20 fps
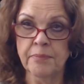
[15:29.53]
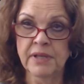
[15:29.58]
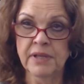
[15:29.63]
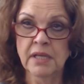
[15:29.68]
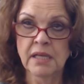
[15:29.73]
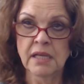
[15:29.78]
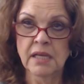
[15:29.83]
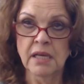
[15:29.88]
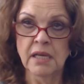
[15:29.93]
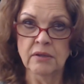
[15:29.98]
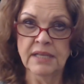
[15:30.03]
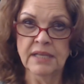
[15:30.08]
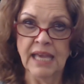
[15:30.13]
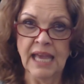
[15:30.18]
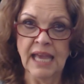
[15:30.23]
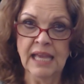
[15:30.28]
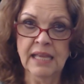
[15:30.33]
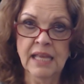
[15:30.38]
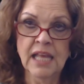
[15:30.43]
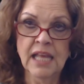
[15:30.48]

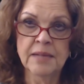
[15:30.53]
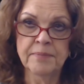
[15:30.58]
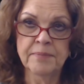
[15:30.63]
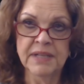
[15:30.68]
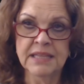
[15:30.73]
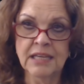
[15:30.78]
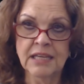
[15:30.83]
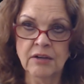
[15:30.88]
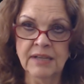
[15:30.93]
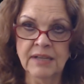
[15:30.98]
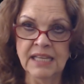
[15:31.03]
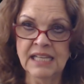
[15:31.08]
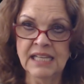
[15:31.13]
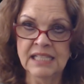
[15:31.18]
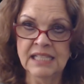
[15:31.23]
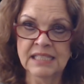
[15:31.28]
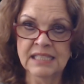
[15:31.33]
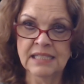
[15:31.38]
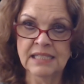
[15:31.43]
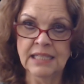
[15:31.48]
Okay, but there is
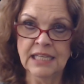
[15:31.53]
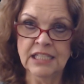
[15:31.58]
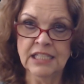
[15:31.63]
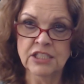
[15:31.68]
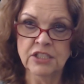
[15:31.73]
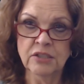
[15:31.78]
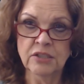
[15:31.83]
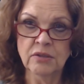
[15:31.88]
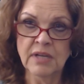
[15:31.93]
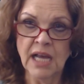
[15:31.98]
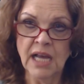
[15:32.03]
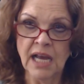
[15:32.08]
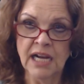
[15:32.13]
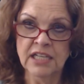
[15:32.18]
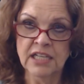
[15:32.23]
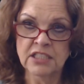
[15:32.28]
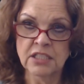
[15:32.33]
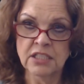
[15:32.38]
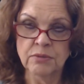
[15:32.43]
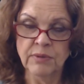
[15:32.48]
these two cards,
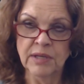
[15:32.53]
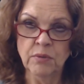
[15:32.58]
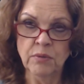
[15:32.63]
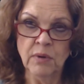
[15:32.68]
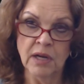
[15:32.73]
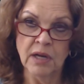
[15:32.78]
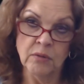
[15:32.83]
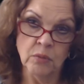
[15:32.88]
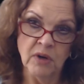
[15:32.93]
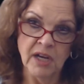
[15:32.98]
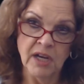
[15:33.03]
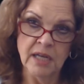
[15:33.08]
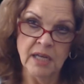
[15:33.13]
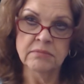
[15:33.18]
311,